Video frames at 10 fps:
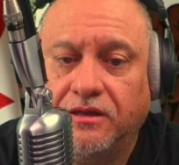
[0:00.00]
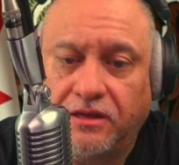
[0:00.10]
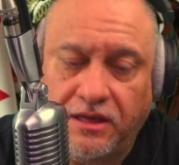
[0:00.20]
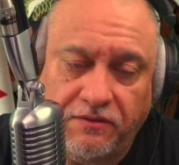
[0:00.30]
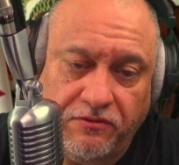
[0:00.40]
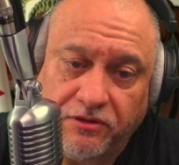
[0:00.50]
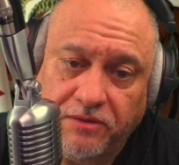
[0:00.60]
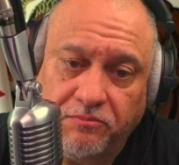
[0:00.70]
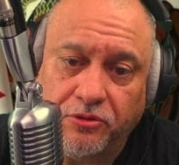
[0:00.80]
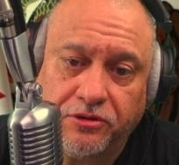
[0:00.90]
If you're an
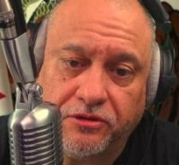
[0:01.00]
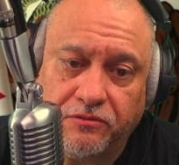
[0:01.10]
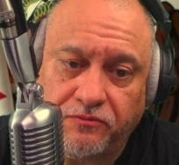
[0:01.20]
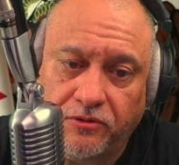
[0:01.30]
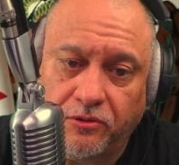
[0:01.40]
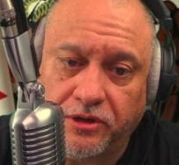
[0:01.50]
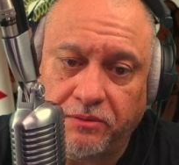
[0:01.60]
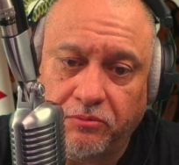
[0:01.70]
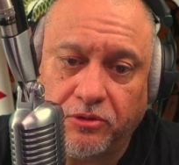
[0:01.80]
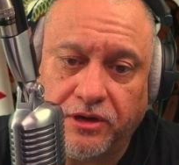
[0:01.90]
importer or a
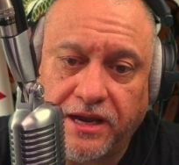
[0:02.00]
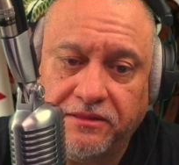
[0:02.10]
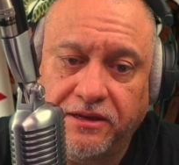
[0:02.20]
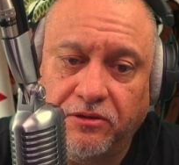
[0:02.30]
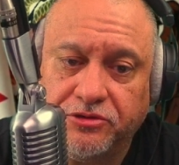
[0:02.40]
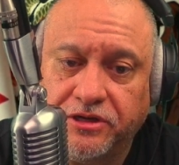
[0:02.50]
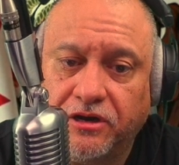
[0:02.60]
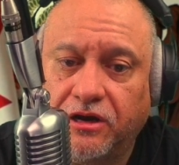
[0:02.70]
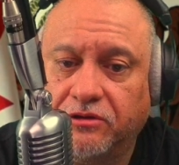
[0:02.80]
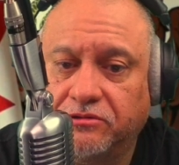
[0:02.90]
broker handling ocean
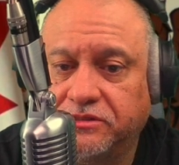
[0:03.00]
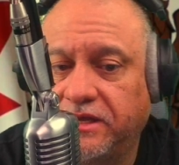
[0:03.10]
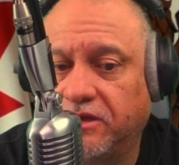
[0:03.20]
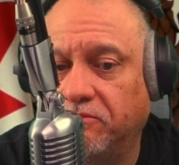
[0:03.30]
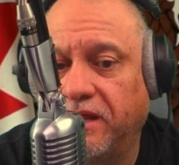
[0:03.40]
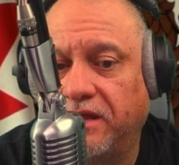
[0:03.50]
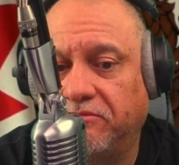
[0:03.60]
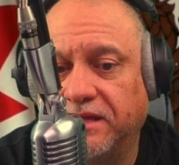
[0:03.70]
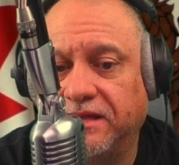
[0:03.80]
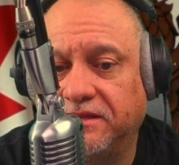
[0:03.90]
cargo, stay compliant with
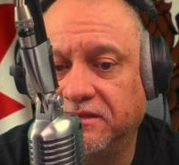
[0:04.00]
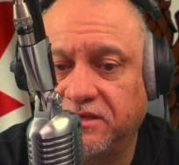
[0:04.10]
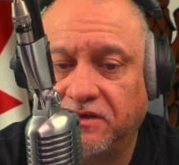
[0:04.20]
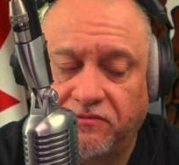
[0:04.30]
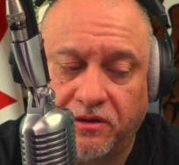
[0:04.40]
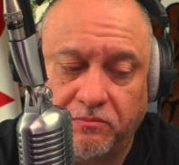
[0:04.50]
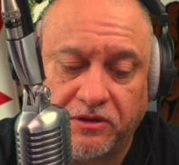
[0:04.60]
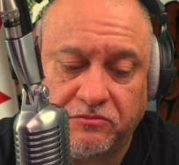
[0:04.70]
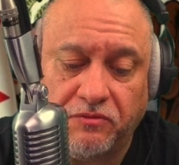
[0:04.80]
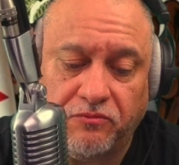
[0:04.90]
19 CFR Part
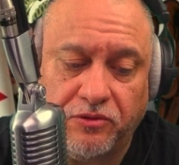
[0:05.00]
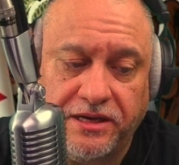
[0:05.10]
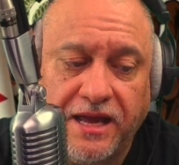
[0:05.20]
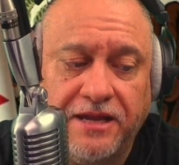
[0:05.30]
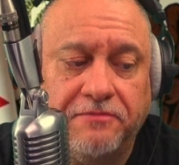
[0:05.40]
149.